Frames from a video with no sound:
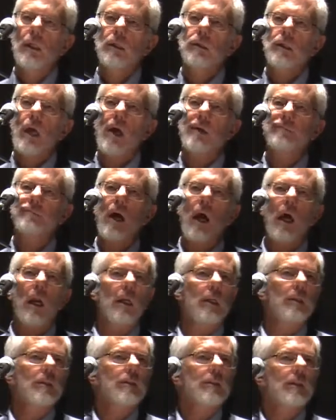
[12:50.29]
that
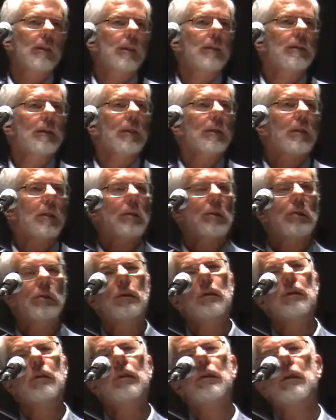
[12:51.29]
balance is at the
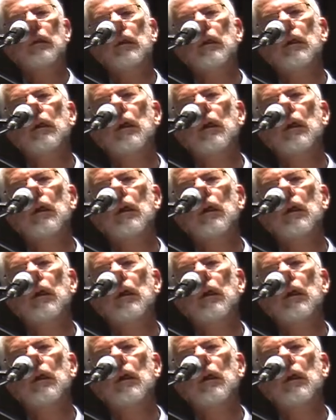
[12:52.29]
core